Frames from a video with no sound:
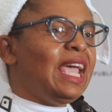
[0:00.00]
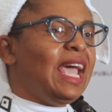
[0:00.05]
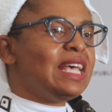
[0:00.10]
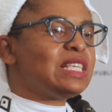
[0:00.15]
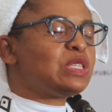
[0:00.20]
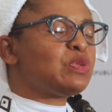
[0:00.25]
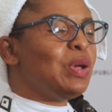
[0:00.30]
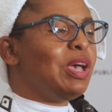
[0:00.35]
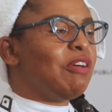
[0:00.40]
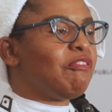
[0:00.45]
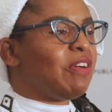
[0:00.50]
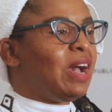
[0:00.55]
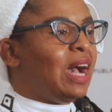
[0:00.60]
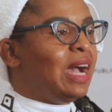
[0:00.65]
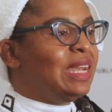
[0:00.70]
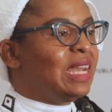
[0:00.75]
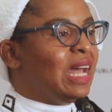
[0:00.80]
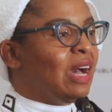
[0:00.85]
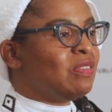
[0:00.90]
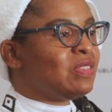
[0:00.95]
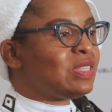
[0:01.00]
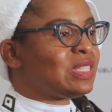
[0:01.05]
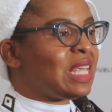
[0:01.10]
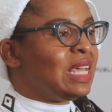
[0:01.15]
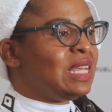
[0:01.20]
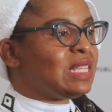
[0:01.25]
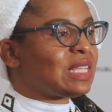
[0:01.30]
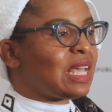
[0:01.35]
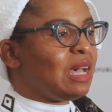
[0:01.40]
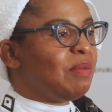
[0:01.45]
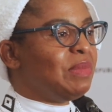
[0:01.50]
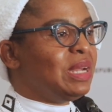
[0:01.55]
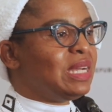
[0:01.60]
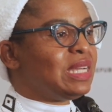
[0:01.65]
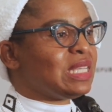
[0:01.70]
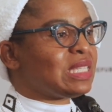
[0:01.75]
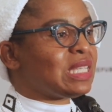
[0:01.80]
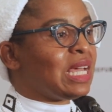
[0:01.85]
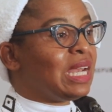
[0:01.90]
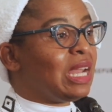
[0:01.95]
As we have announced, as
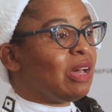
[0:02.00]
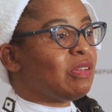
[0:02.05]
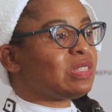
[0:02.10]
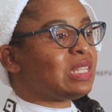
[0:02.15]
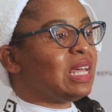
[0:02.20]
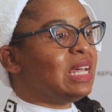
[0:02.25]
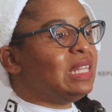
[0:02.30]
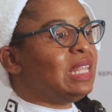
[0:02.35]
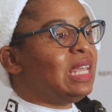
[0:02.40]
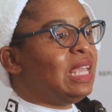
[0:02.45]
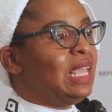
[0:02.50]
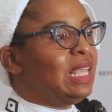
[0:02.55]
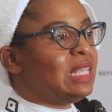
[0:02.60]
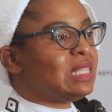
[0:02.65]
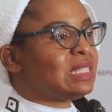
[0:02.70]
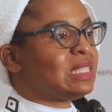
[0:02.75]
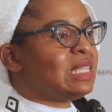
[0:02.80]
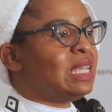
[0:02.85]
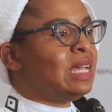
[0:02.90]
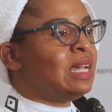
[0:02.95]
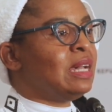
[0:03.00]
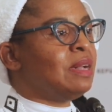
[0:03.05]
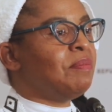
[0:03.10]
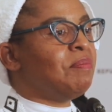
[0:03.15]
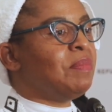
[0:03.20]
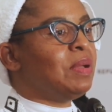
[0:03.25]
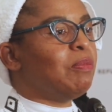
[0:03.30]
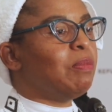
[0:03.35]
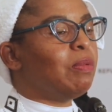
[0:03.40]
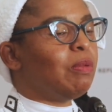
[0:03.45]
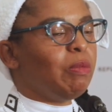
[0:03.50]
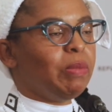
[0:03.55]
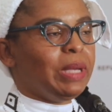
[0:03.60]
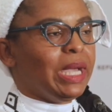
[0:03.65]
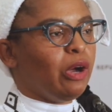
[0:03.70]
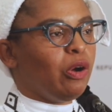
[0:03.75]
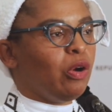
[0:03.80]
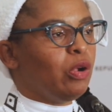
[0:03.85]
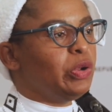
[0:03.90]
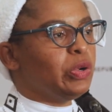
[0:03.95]
cabinet has announced, that there is,
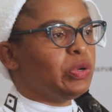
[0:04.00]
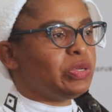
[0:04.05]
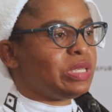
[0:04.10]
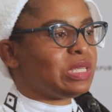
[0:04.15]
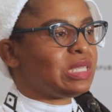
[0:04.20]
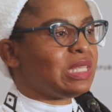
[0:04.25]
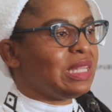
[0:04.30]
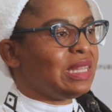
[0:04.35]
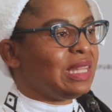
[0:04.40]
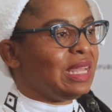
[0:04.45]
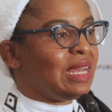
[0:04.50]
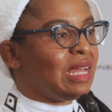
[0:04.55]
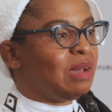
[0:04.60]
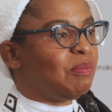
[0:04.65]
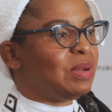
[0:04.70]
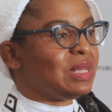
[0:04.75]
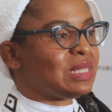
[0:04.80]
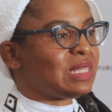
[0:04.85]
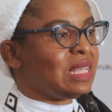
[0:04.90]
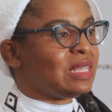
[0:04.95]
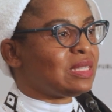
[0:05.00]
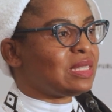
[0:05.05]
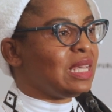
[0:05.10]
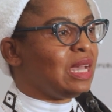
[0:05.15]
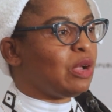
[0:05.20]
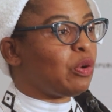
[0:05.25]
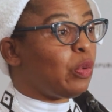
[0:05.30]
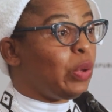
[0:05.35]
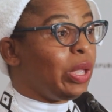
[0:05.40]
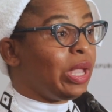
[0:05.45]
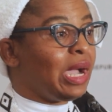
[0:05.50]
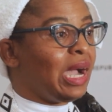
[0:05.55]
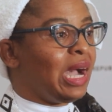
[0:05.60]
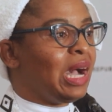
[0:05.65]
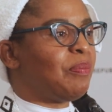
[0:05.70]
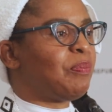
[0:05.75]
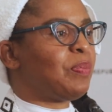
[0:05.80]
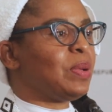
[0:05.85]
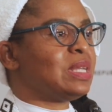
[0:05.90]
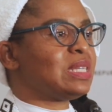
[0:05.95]
we are all noticing the numbers as they are going
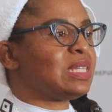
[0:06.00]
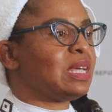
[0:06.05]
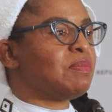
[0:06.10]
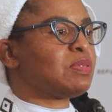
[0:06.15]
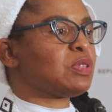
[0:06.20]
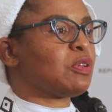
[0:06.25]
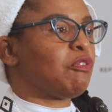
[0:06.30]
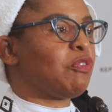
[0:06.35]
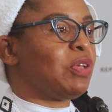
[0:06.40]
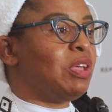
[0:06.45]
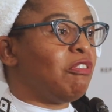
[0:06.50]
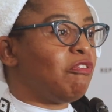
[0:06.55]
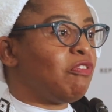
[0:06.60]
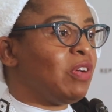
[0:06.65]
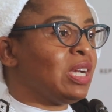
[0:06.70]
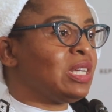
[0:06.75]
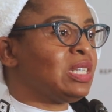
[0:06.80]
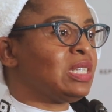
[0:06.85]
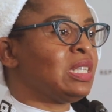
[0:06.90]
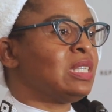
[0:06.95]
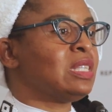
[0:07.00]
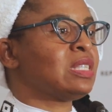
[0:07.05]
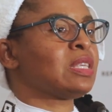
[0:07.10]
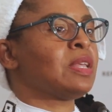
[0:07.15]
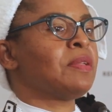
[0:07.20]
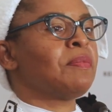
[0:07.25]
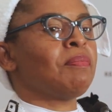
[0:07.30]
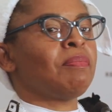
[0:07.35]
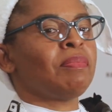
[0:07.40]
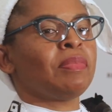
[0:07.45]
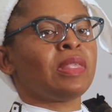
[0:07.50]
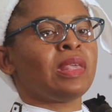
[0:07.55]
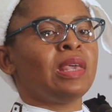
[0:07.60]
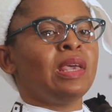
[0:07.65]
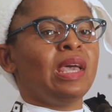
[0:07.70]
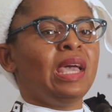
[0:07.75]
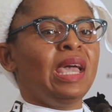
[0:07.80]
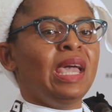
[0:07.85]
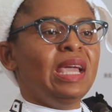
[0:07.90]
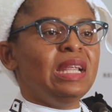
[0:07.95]
up in terms of infections,
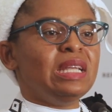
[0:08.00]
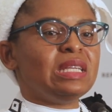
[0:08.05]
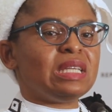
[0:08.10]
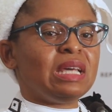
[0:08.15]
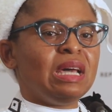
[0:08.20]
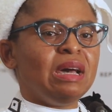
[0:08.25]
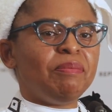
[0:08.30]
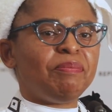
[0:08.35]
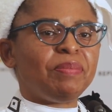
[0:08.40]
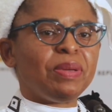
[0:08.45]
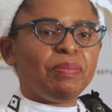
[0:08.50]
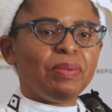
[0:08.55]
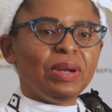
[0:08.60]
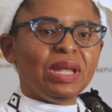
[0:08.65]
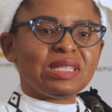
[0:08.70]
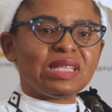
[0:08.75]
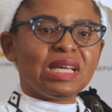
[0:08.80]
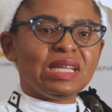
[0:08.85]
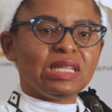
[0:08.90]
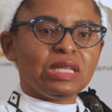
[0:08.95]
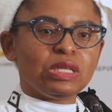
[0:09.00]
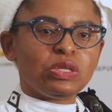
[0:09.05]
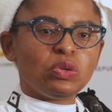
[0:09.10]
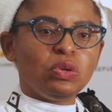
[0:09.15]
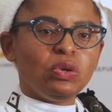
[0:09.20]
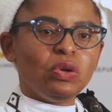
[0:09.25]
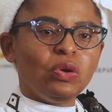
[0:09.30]
and people are starting to